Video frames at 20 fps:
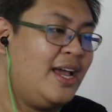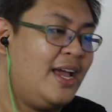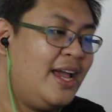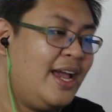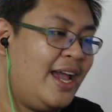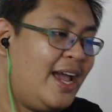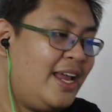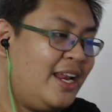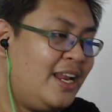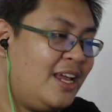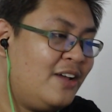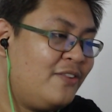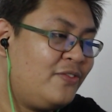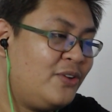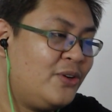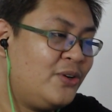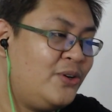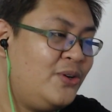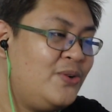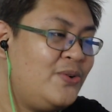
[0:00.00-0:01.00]
And if
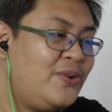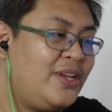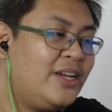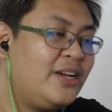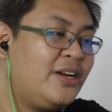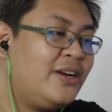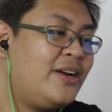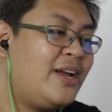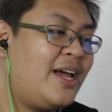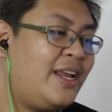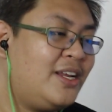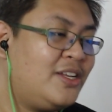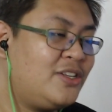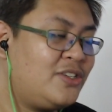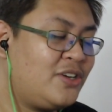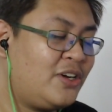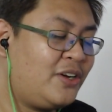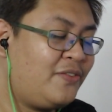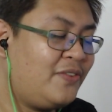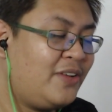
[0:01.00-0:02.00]
you're new here and
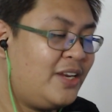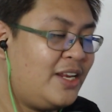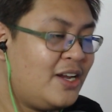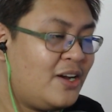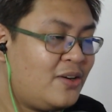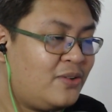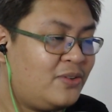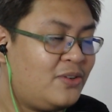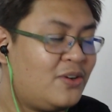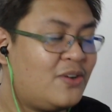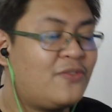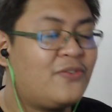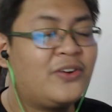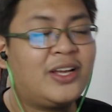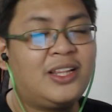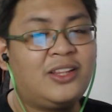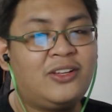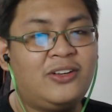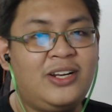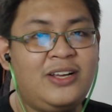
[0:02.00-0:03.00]
enjoyed the video, don't
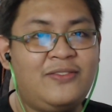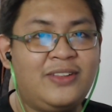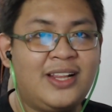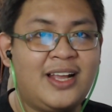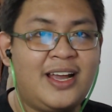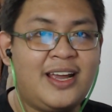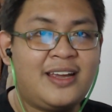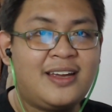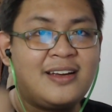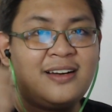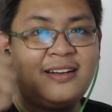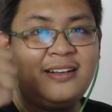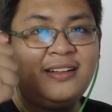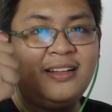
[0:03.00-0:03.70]
forget to leave a like.